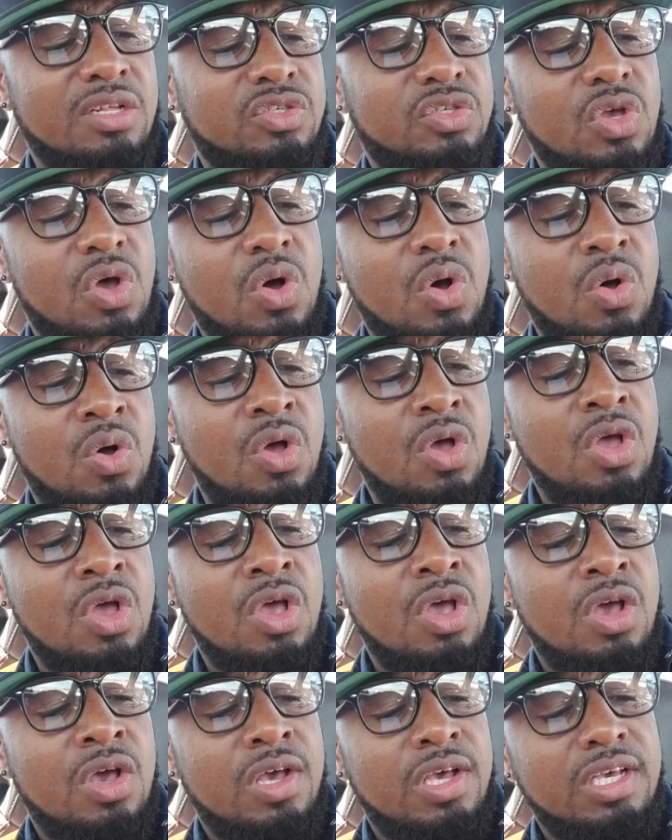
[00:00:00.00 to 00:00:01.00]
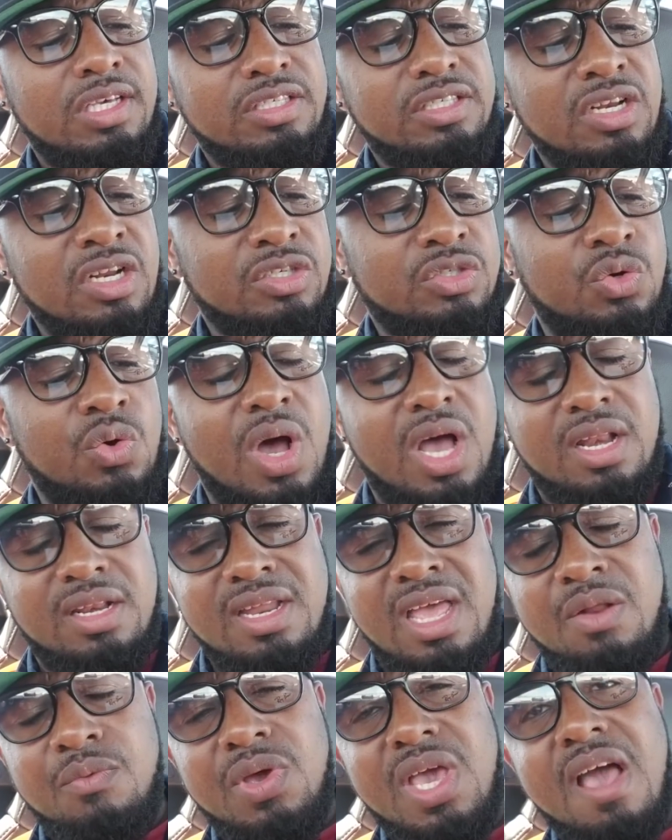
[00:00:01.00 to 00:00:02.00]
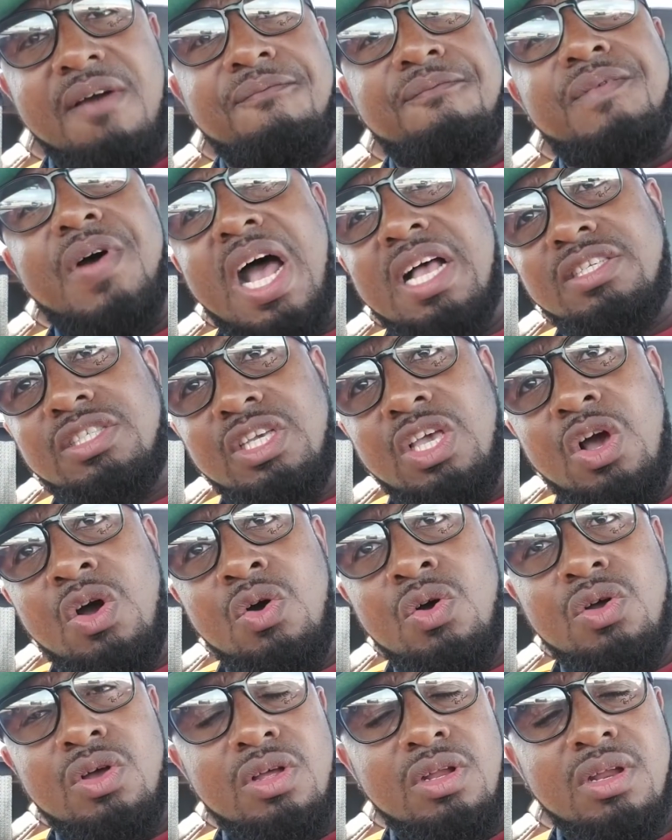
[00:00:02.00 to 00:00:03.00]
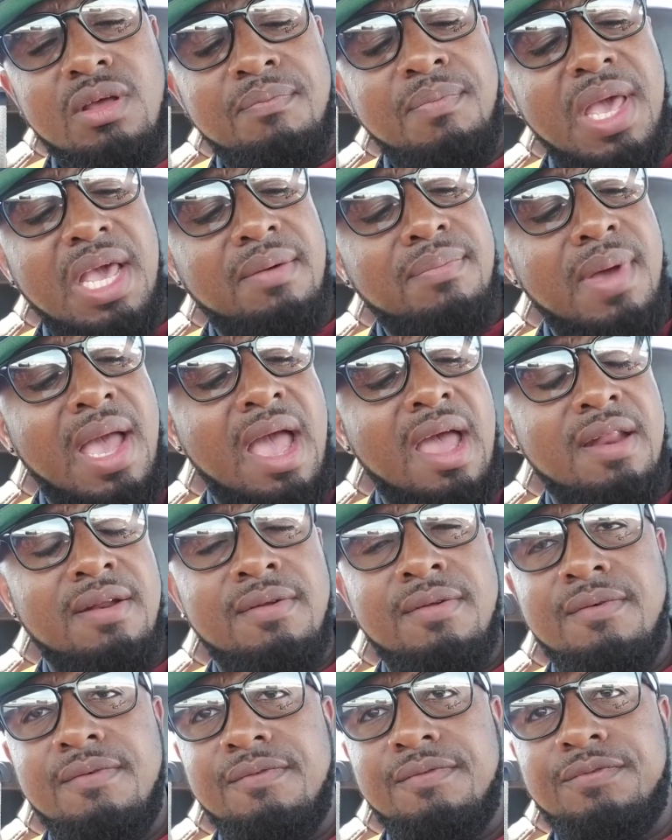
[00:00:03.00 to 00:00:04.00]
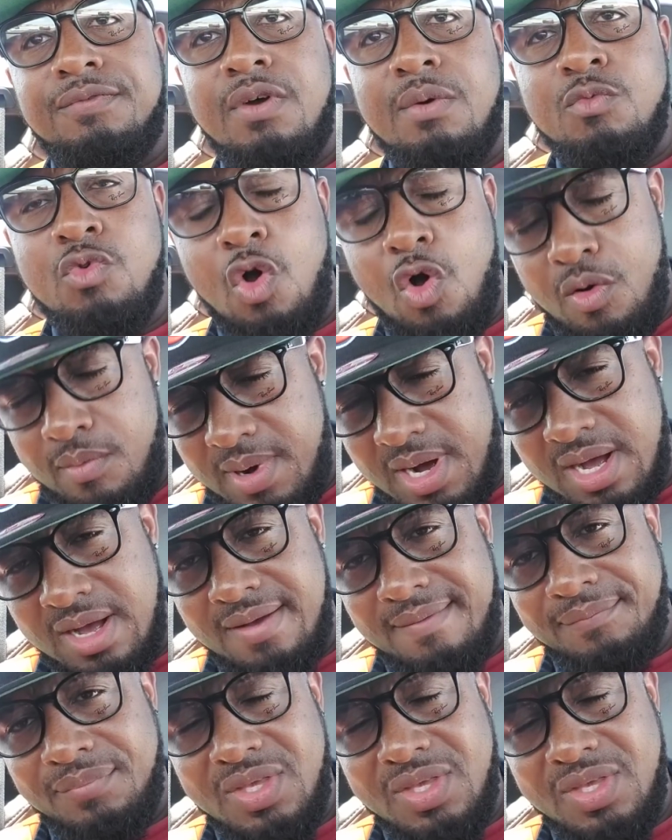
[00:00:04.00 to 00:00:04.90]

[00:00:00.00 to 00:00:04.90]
So, he's in the squad. Then we have Fazio, the big man from Roma.